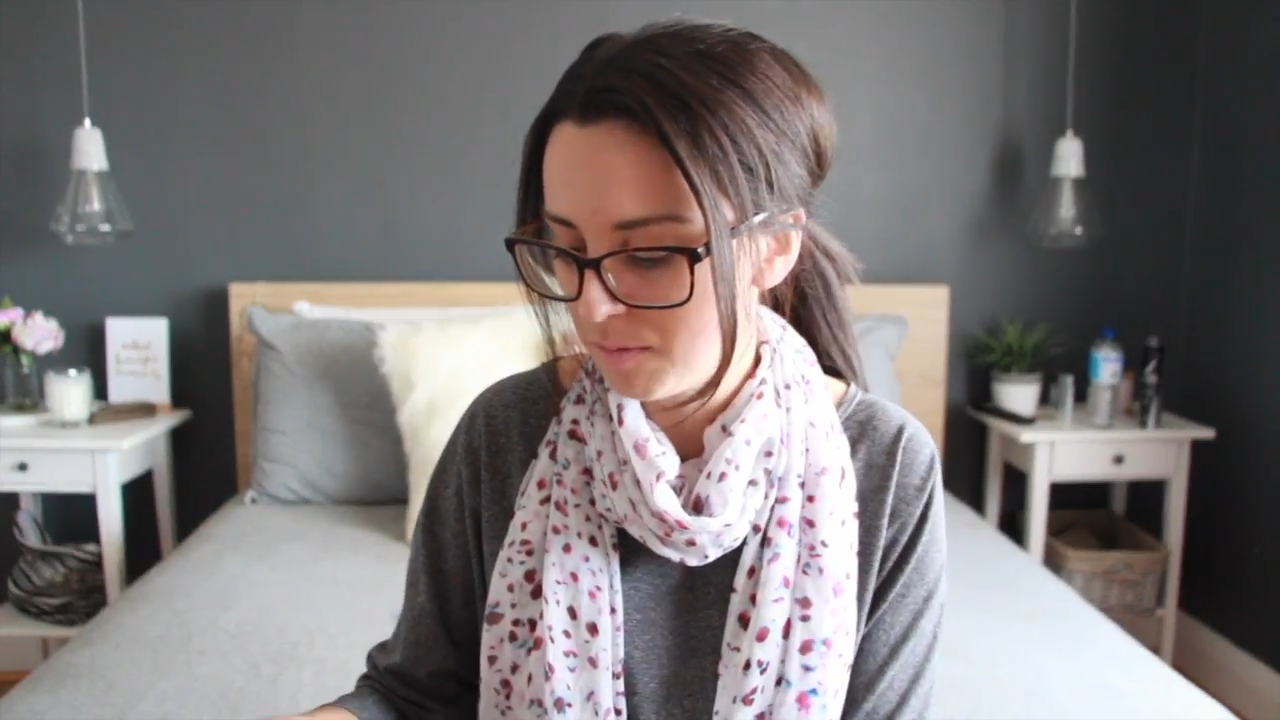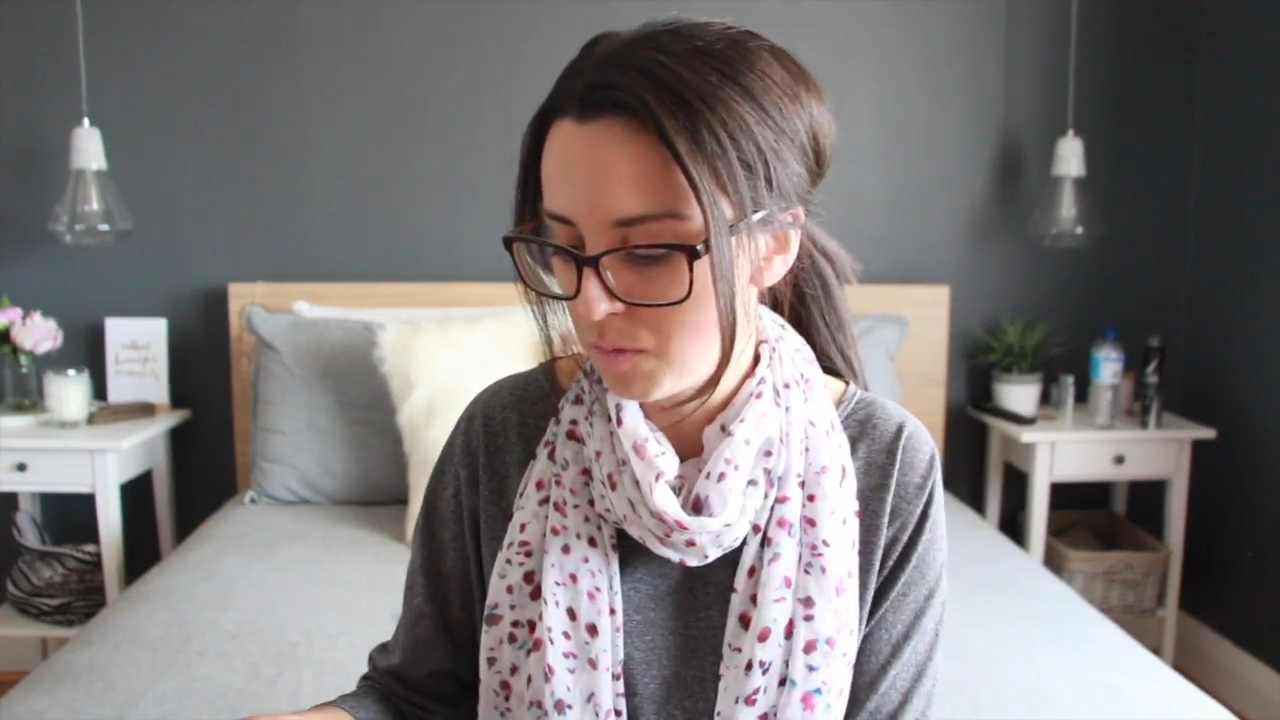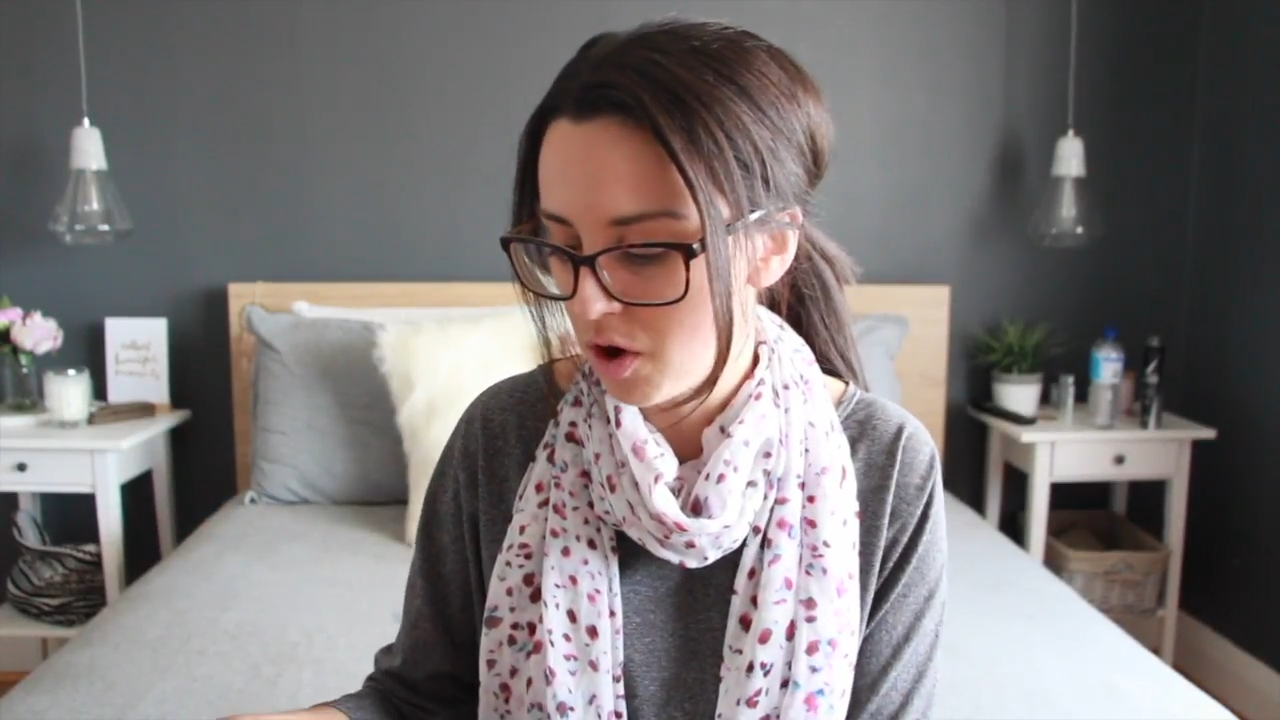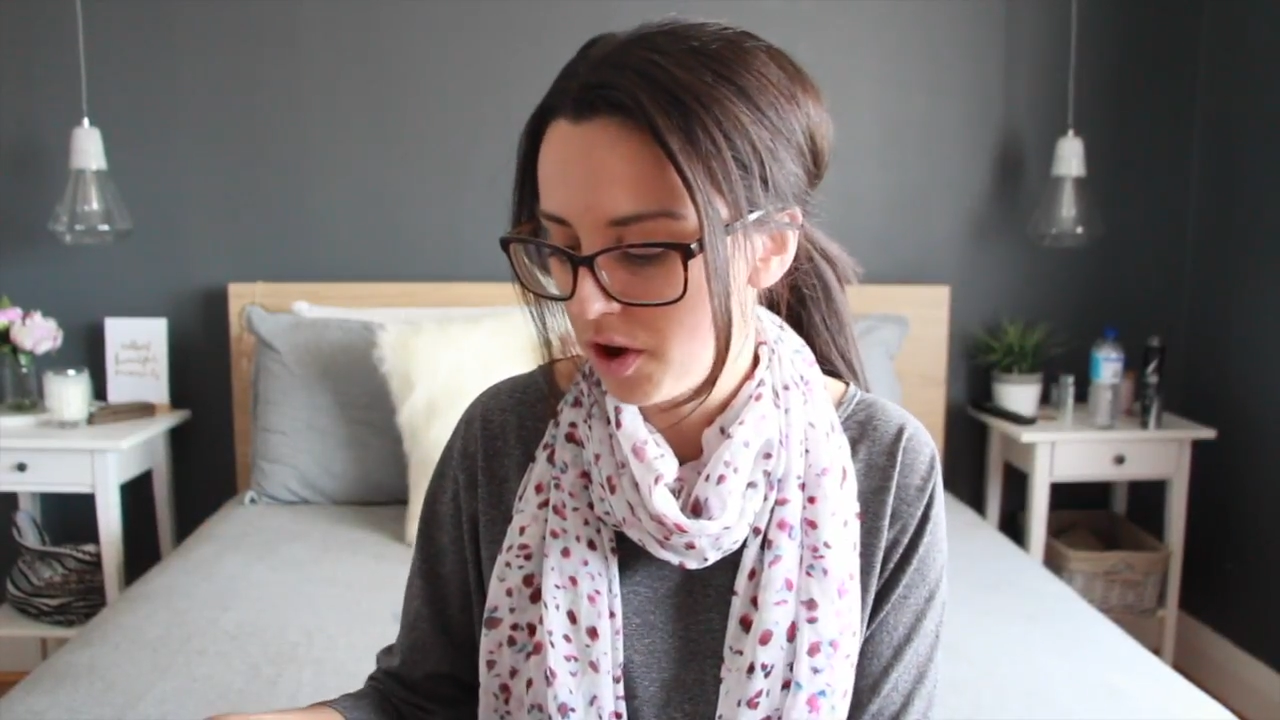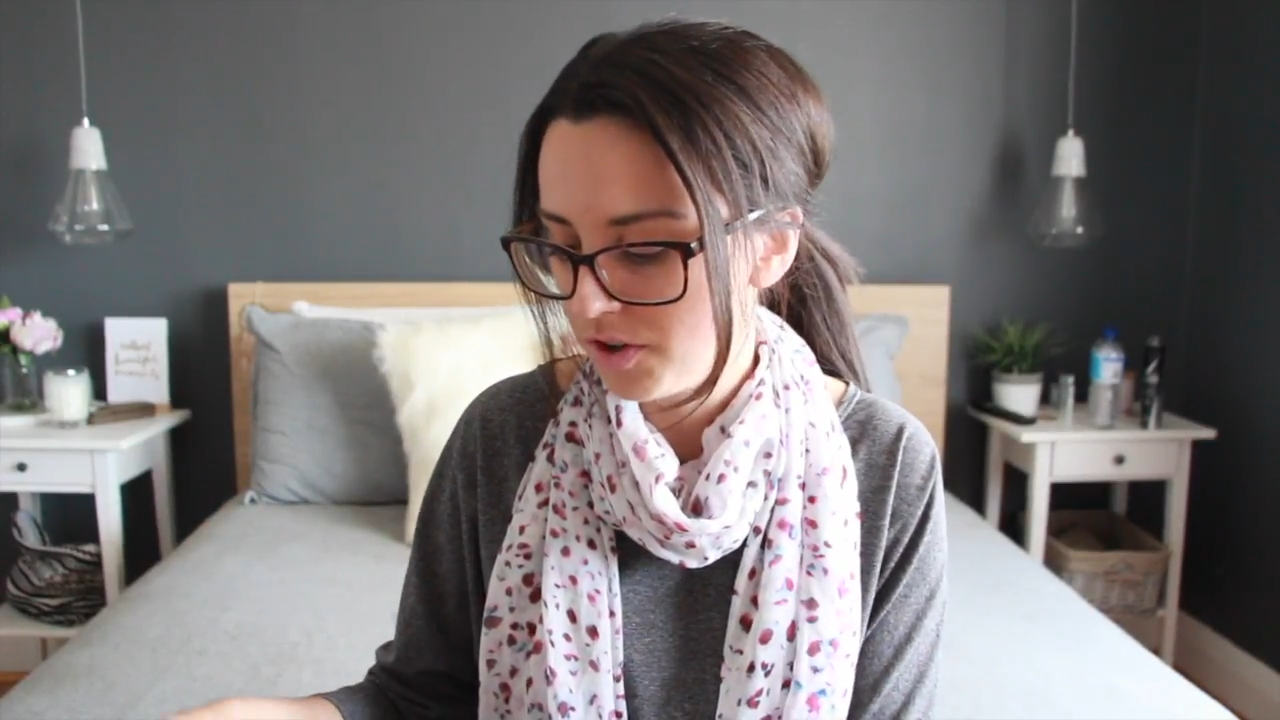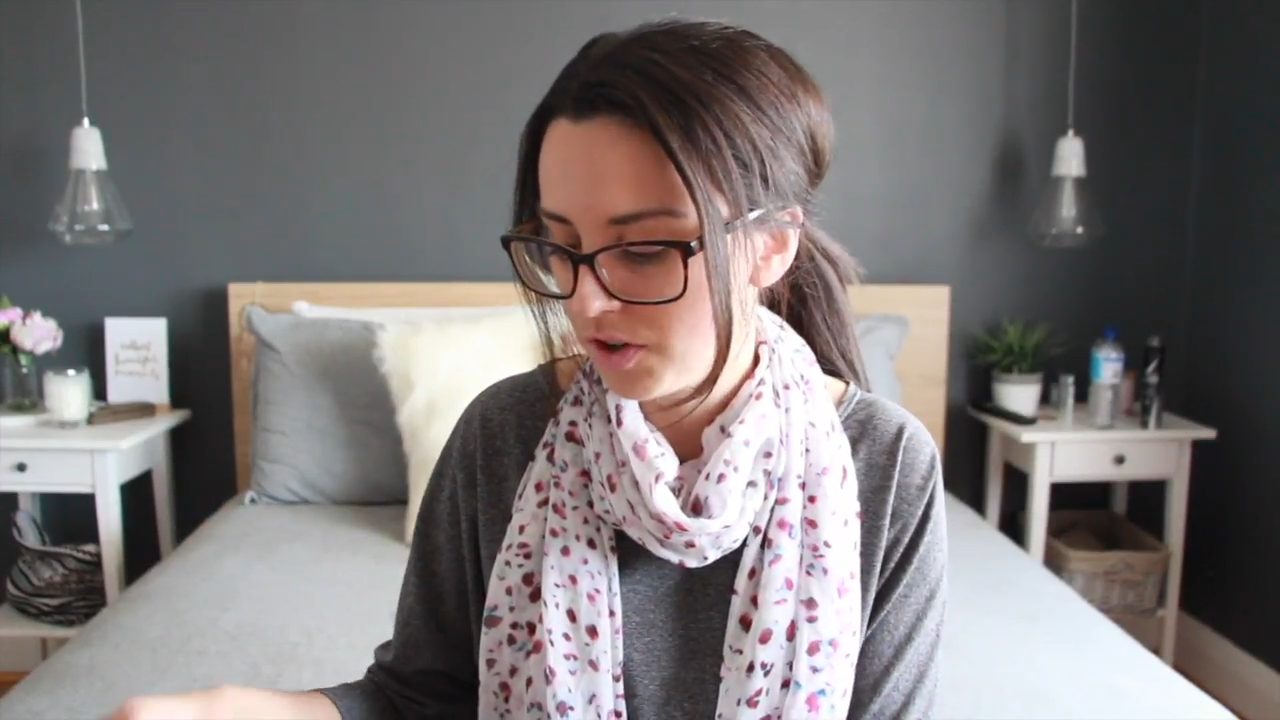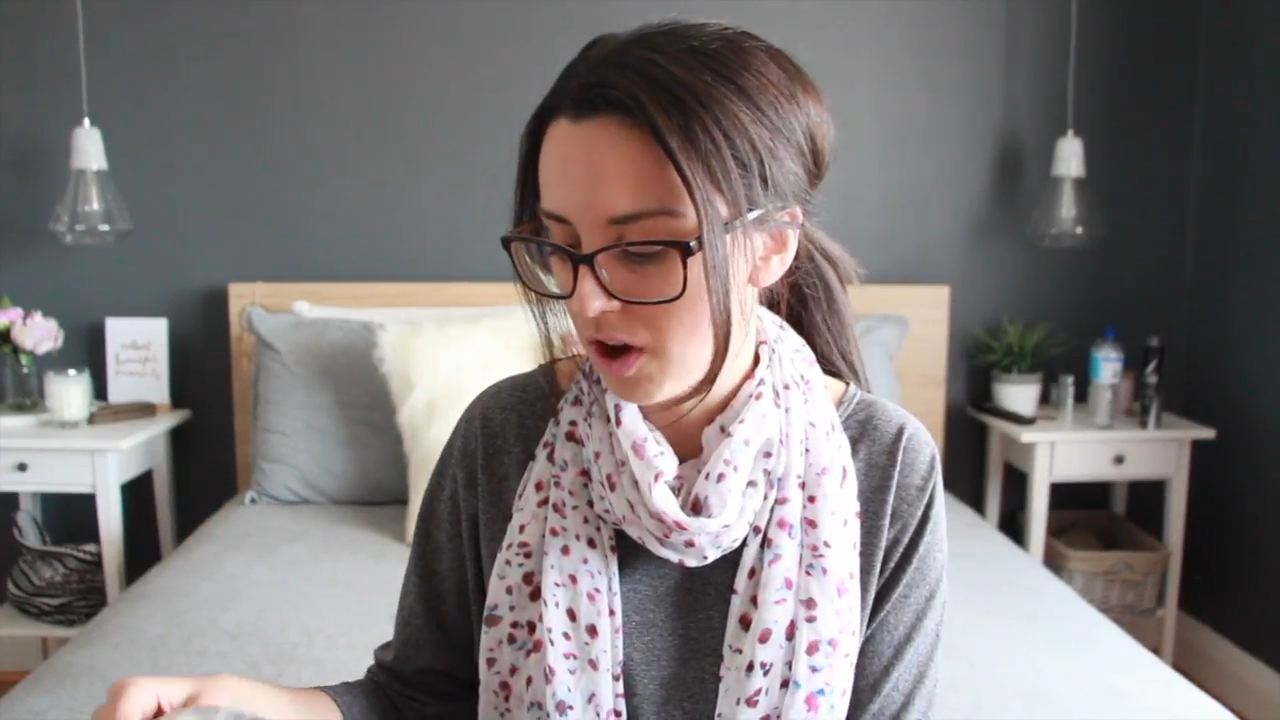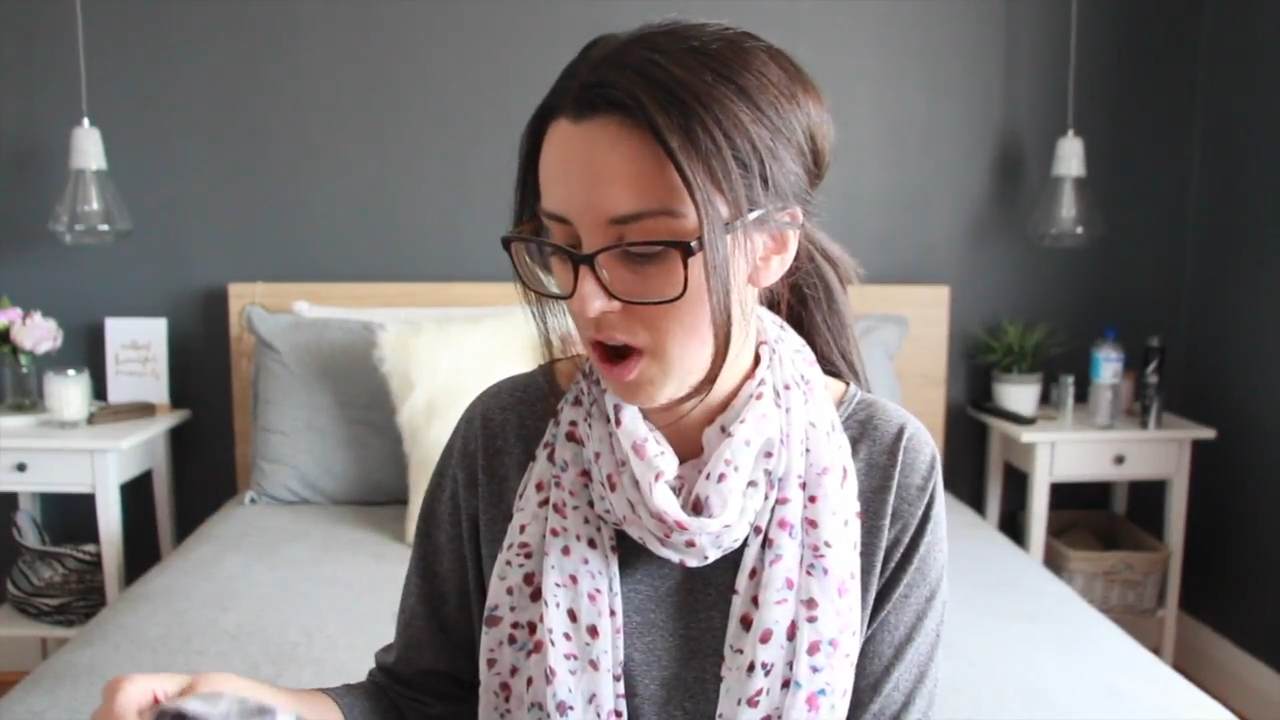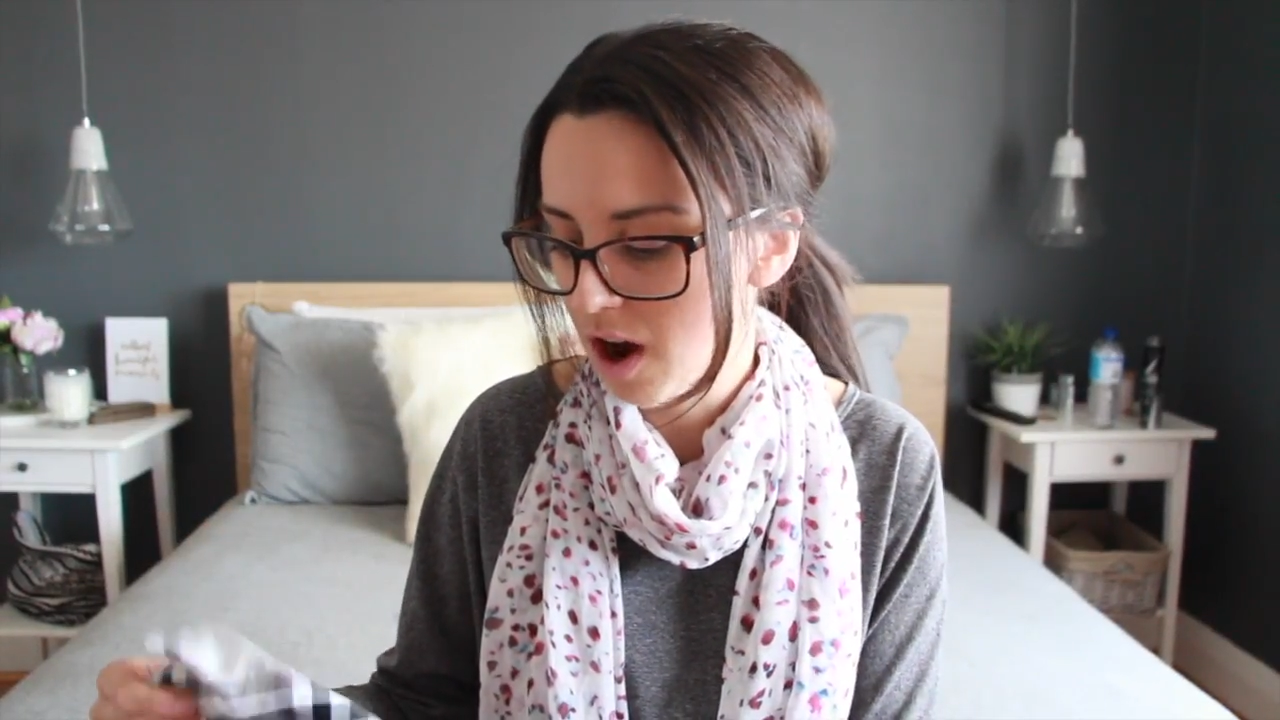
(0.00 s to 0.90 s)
than what